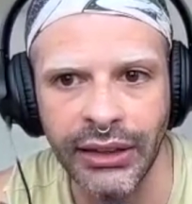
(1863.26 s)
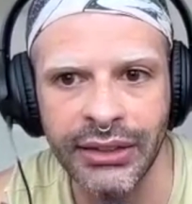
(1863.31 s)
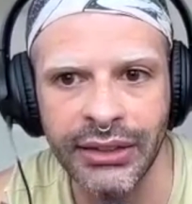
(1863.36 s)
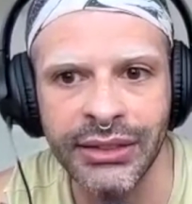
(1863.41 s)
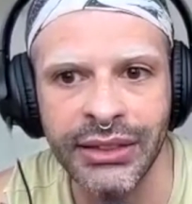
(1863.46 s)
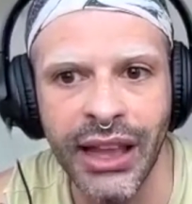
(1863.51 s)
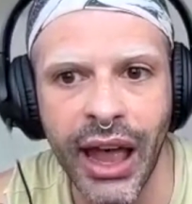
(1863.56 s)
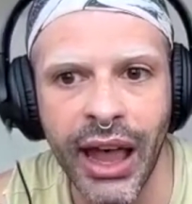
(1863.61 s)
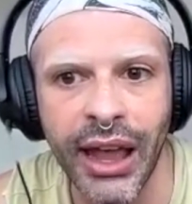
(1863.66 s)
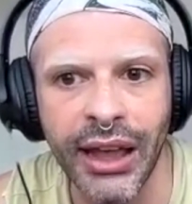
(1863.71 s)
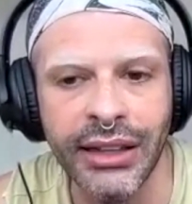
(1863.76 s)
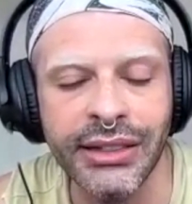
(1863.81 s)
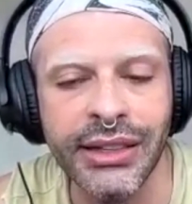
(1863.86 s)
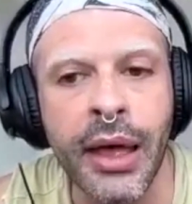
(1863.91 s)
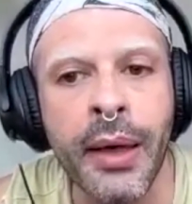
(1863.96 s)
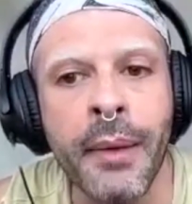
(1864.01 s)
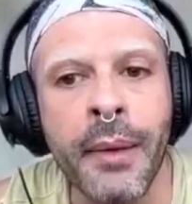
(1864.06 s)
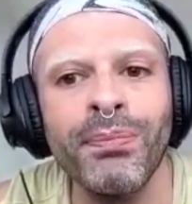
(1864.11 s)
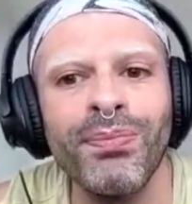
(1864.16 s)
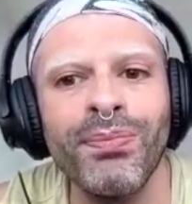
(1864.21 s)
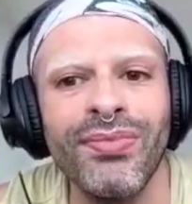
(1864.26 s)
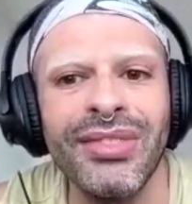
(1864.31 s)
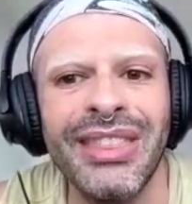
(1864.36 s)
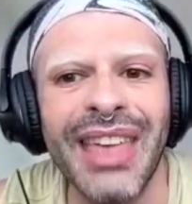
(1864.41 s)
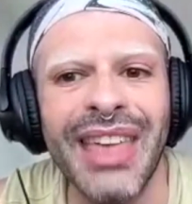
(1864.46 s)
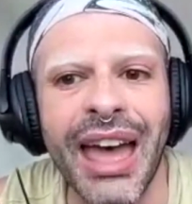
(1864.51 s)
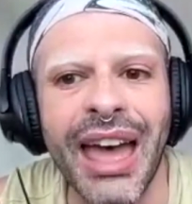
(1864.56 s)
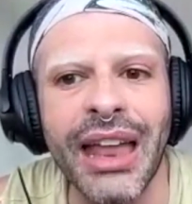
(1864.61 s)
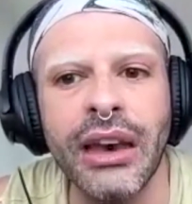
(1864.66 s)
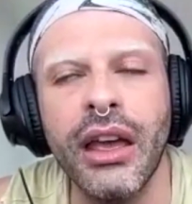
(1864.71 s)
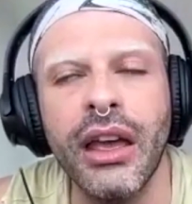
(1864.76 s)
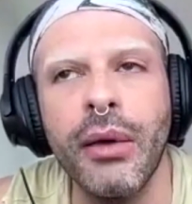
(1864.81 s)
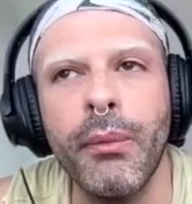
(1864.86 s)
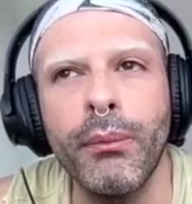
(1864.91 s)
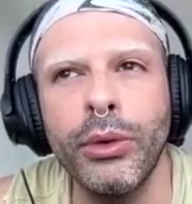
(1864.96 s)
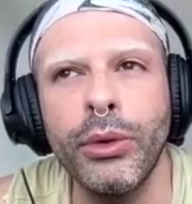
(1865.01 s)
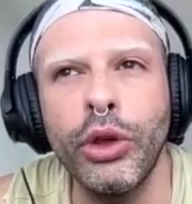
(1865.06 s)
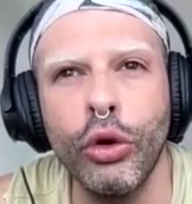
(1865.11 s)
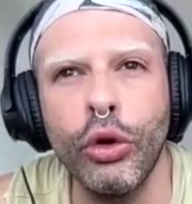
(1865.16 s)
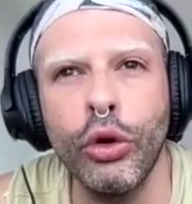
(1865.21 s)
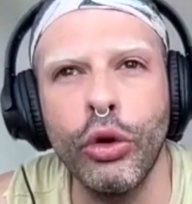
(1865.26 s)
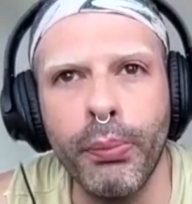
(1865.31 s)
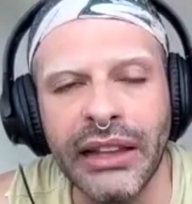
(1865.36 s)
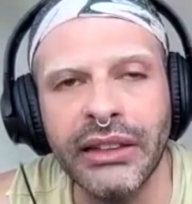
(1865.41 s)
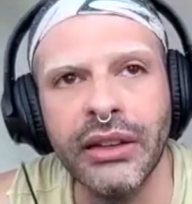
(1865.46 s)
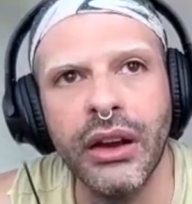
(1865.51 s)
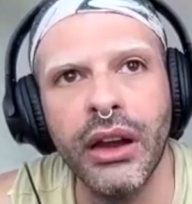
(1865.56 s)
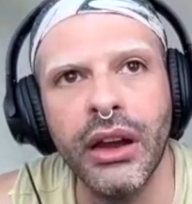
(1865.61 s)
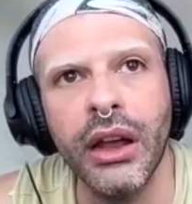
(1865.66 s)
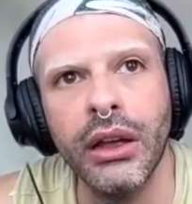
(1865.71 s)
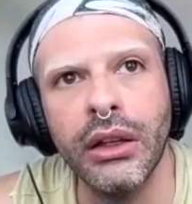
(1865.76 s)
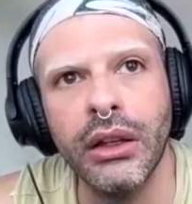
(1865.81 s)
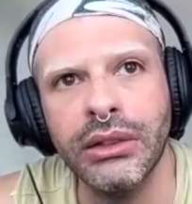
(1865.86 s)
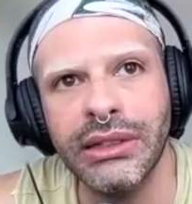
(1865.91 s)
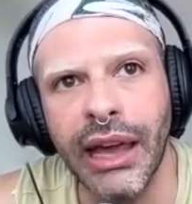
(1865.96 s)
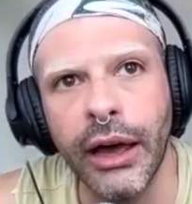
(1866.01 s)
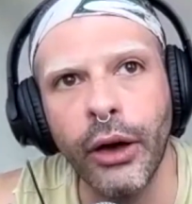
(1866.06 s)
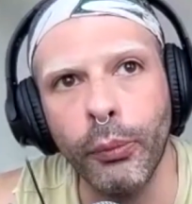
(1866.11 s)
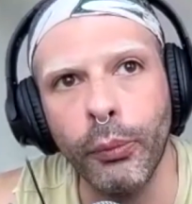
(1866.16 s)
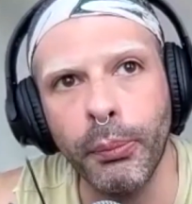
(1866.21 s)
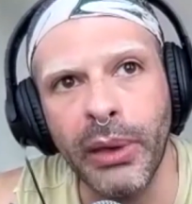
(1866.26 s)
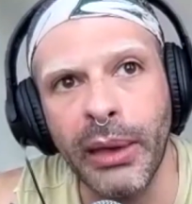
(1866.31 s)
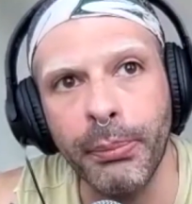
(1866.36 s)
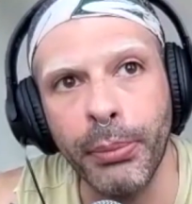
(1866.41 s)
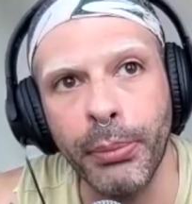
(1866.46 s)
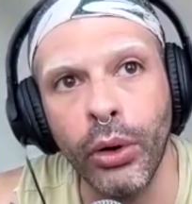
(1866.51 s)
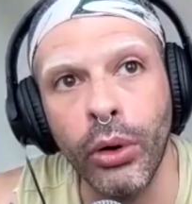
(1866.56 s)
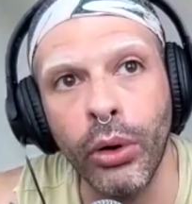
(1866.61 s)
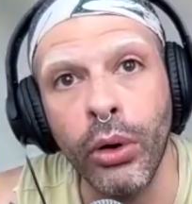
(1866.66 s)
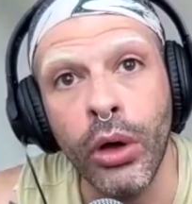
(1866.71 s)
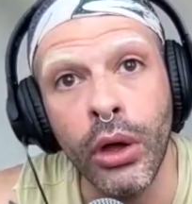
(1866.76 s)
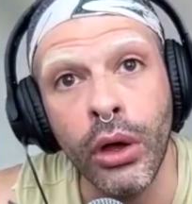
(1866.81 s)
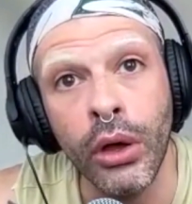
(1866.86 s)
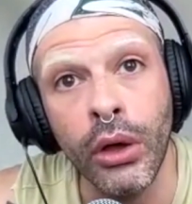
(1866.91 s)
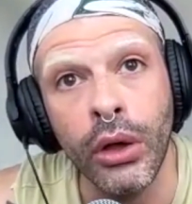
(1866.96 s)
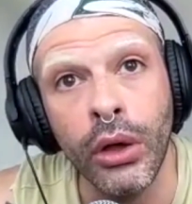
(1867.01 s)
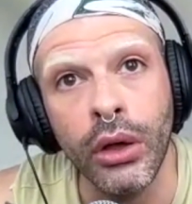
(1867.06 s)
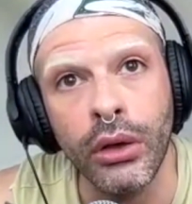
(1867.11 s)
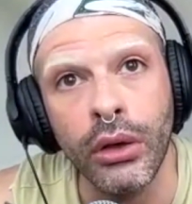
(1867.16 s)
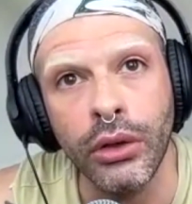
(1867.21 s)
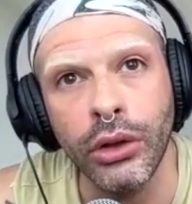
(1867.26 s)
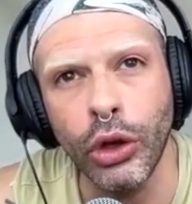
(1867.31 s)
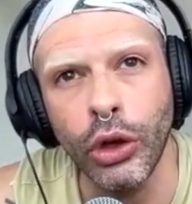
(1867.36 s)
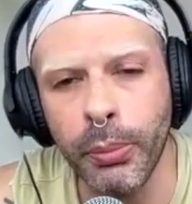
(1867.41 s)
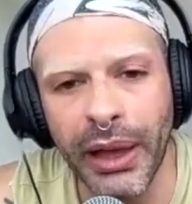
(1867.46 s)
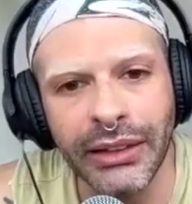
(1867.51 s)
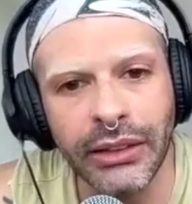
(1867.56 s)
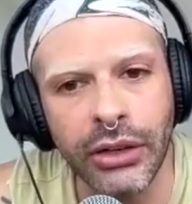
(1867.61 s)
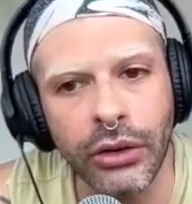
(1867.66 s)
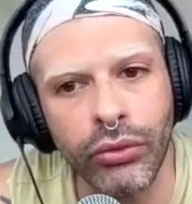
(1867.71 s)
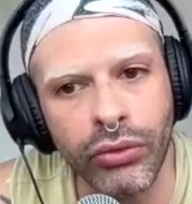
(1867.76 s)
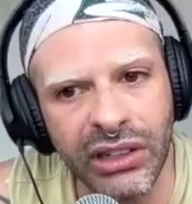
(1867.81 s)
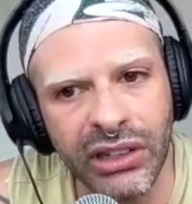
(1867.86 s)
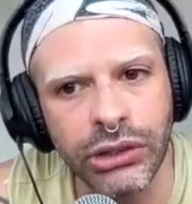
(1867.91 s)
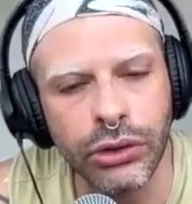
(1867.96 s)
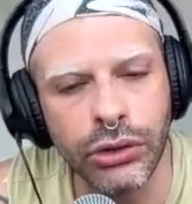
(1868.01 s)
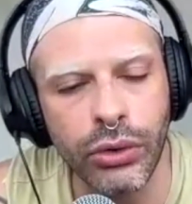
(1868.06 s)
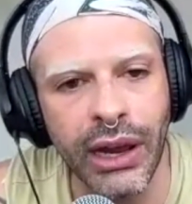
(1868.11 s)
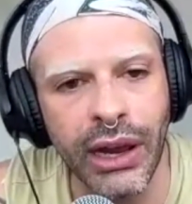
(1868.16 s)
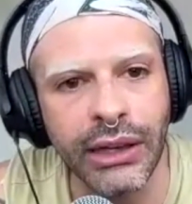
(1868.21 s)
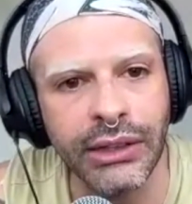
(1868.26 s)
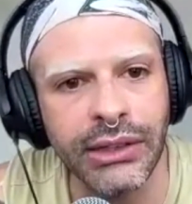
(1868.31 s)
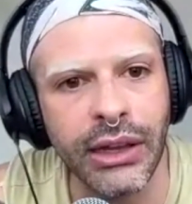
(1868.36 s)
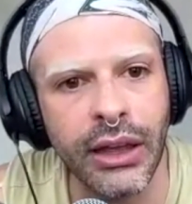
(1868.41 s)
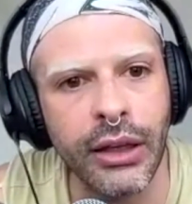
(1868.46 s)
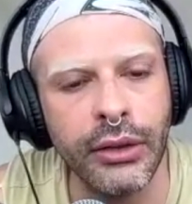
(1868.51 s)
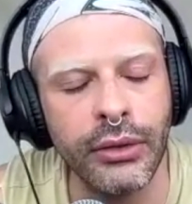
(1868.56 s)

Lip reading: the States, then you better tell people, you better restrict.